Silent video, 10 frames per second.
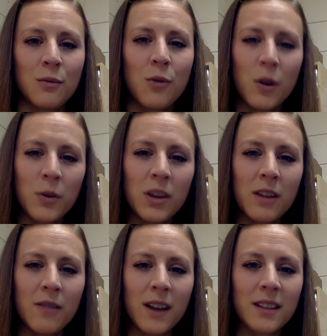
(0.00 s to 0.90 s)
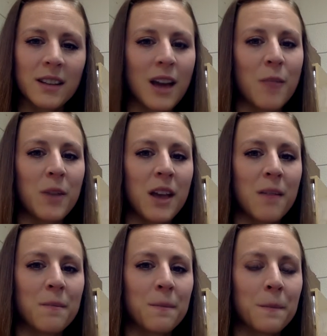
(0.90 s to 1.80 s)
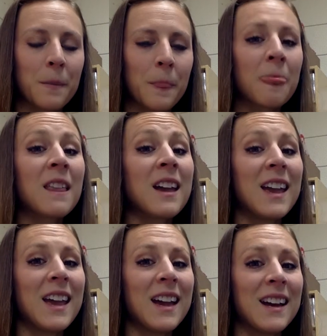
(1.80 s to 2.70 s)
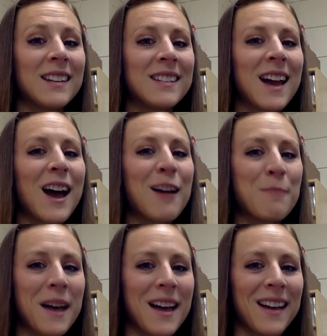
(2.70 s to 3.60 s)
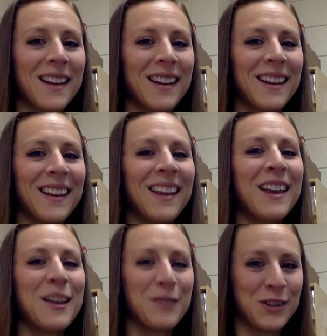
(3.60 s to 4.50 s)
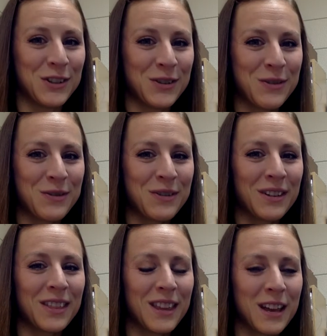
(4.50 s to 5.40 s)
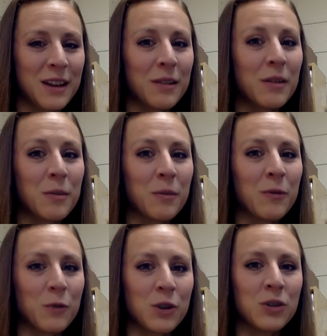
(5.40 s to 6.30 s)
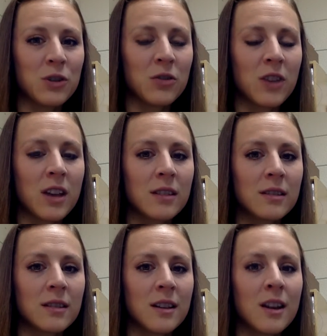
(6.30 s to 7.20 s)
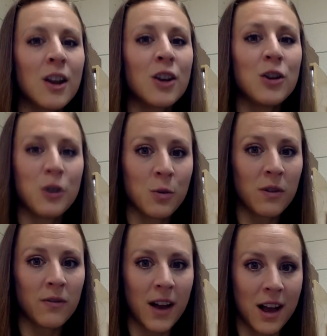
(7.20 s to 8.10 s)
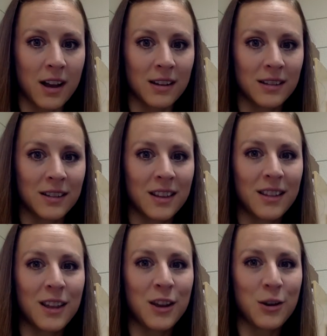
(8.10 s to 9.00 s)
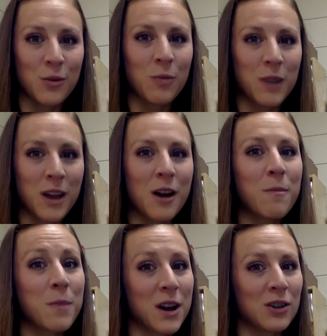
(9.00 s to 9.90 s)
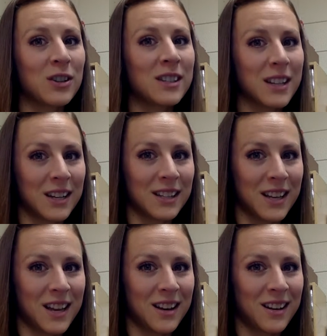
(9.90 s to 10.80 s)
What would the effects of that be? And I bet if you do think before you do things, you will find that you will be a better citizen